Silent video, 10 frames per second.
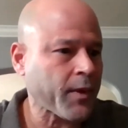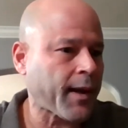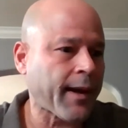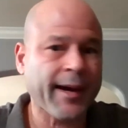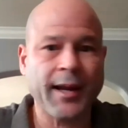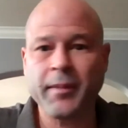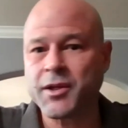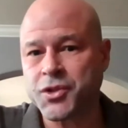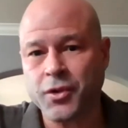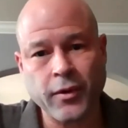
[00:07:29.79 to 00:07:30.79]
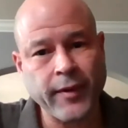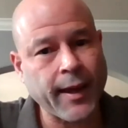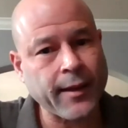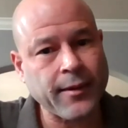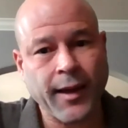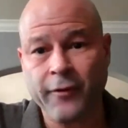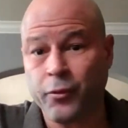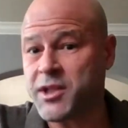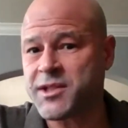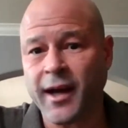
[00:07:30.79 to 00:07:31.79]
Uh, I got to make sure that I've
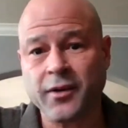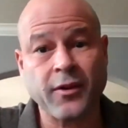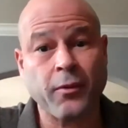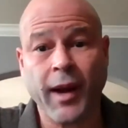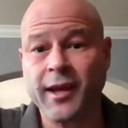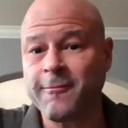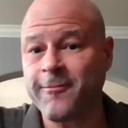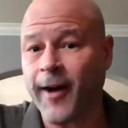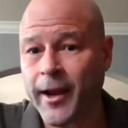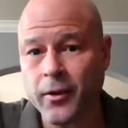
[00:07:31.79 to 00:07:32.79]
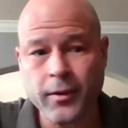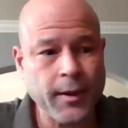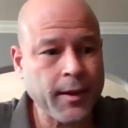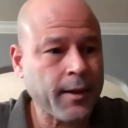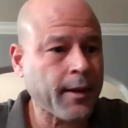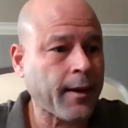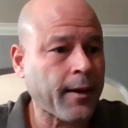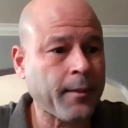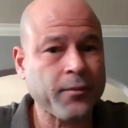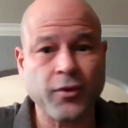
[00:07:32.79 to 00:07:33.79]
reached out to the rank and file
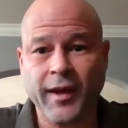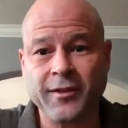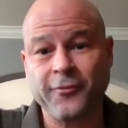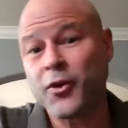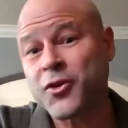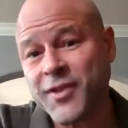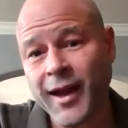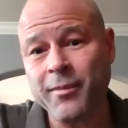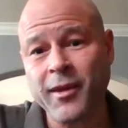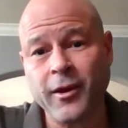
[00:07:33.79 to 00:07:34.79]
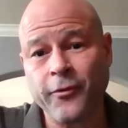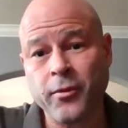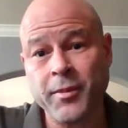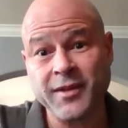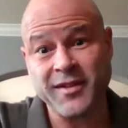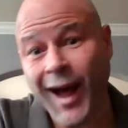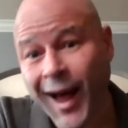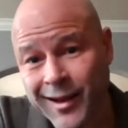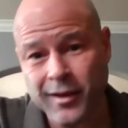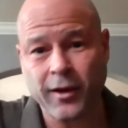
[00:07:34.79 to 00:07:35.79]
um, so that the first time they hear from me is
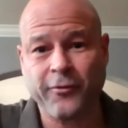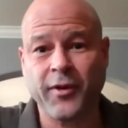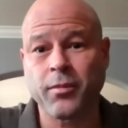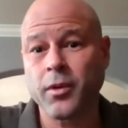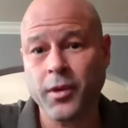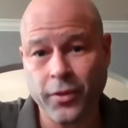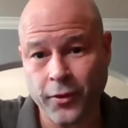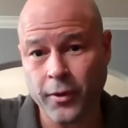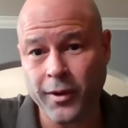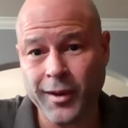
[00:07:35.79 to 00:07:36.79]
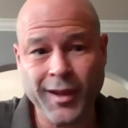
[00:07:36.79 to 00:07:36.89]
not on February 3rd.